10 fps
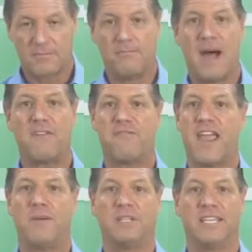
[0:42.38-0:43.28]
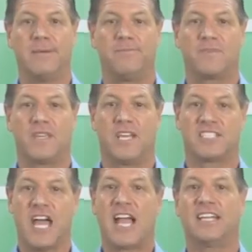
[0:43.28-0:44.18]
my family
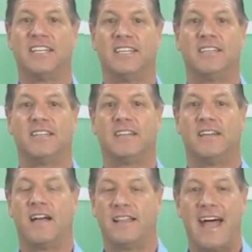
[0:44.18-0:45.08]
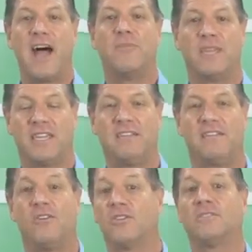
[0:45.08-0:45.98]
is not going to allow me
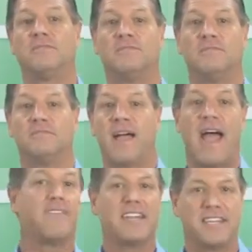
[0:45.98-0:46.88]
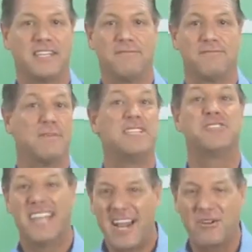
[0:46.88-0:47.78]
or have anything for me
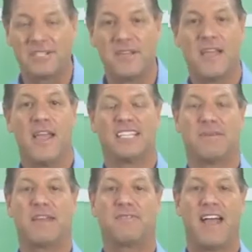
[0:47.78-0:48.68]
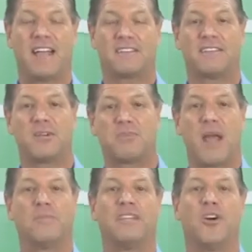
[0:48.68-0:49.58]
to inherit. As a matter of fact, they're
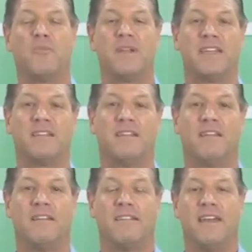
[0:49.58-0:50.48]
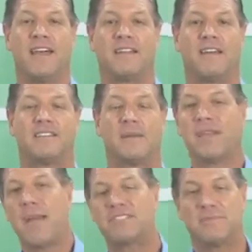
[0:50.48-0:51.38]
probably hoping that something
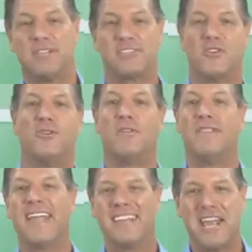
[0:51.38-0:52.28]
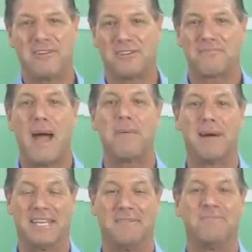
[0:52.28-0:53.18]
happens to me so they inherit my
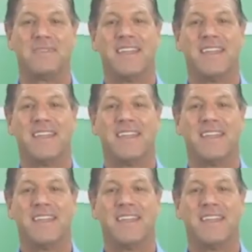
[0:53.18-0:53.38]
money.